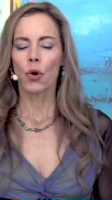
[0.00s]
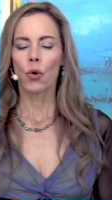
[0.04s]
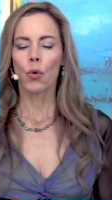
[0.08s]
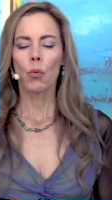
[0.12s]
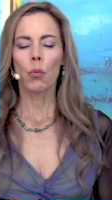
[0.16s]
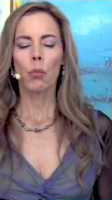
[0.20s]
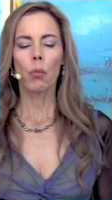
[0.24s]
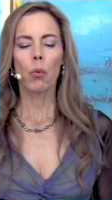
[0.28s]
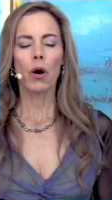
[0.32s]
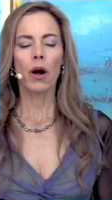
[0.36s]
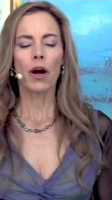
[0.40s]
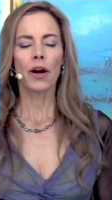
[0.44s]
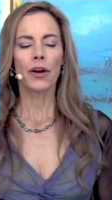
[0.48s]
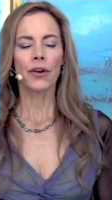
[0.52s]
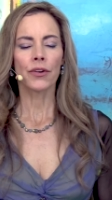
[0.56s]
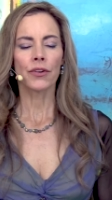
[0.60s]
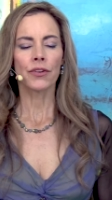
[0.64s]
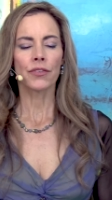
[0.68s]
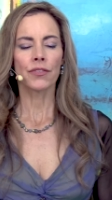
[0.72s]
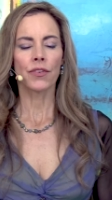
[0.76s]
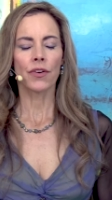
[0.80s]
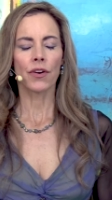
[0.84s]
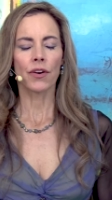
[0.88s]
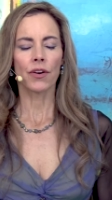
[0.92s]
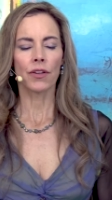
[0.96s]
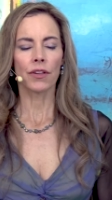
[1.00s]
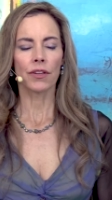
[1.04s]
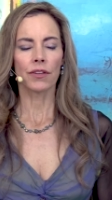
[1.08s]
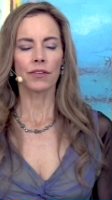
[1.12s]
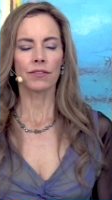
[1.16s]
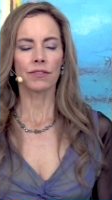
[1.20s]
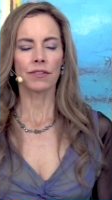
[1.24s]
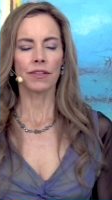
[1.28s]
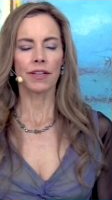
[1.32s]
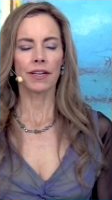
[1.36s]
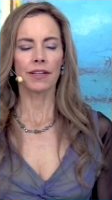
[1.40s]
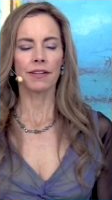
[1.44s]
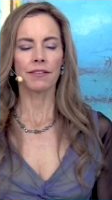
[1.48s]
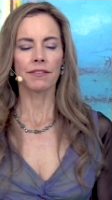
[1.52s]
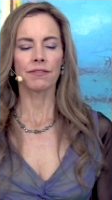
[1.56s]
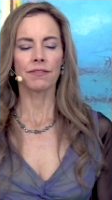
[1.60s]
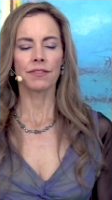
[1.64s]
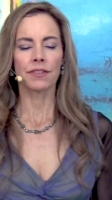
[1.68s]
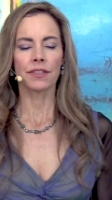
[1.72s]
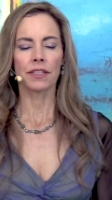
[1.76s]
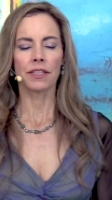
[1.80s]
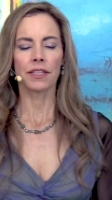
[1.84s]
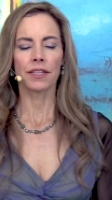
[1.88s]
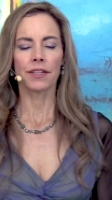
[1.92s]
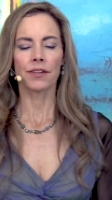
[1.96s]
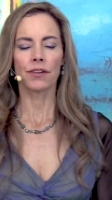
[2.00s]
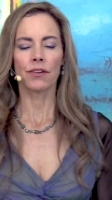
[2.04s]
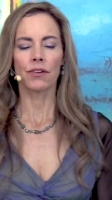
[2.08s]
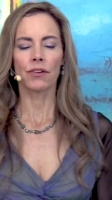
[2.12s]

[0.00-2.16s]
waterfall of light, filling